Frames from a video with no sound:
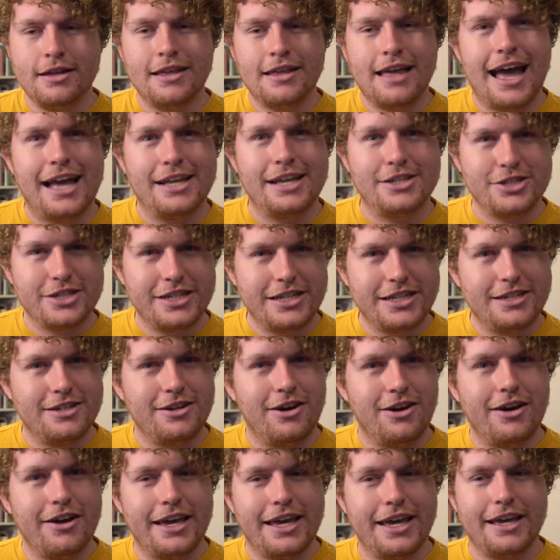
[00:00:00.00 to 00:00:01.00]
actually
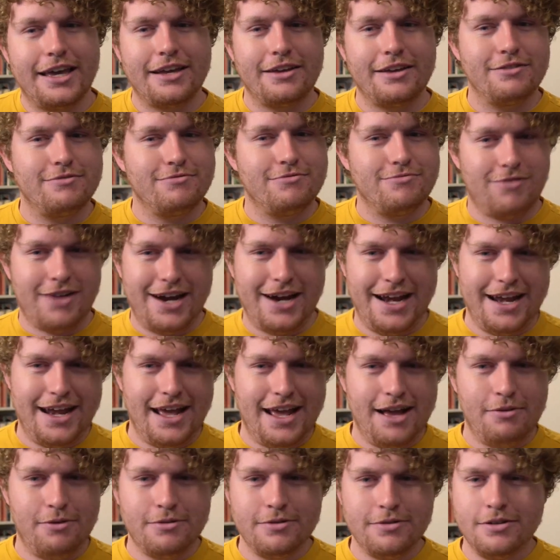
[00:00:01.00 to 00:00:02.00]
dying right
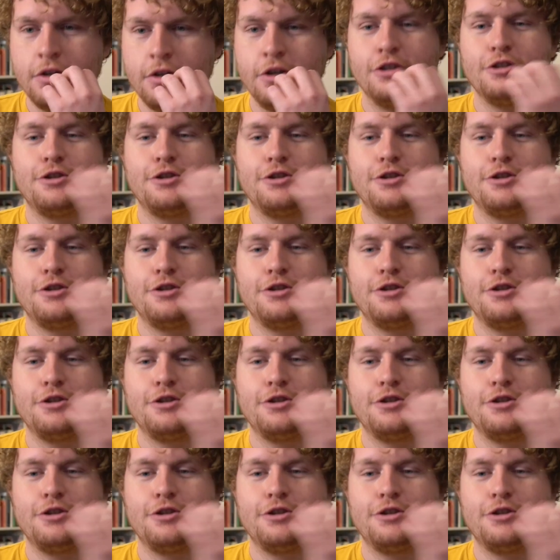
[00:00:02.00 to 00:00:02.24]
now.